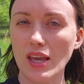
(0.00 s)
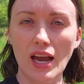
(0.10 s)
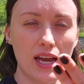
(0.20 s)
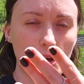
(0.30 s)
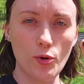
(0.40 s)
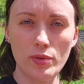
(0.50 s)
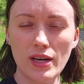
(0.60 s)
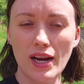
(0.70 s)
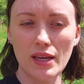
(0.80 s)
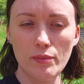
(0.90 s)
I hope that
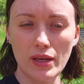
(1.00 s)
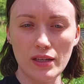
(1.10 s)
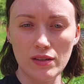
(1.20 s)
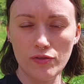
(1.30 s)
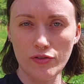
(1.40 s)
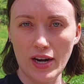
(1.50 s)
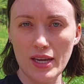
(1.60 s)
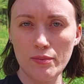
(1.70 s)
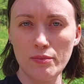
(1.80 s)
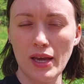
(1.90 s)
I am in
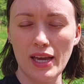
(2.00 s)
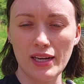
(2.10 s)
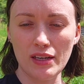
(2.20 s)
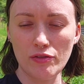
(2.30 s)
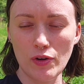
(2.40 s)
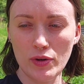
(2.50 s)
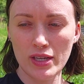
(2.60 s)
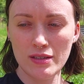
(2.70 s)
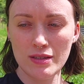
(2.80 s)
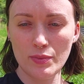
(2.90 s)
frame and in
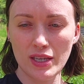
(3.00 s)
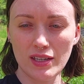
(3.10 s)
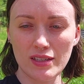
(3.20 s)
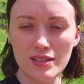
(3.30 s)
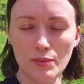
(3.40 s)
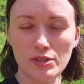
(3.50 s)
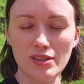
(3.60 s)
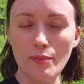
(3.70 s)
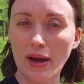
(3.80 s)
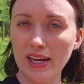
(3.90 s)
focus because I'm using
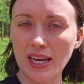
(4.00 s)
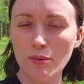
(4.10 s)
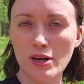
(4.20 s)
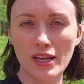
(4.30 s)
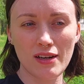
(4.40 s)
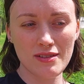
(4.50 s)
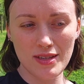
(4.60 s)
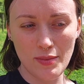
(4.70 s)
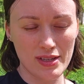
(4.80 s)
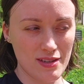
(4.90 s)
the back camera. I cannot see
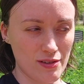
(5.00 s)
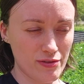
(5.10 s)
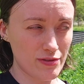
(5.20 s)
myself.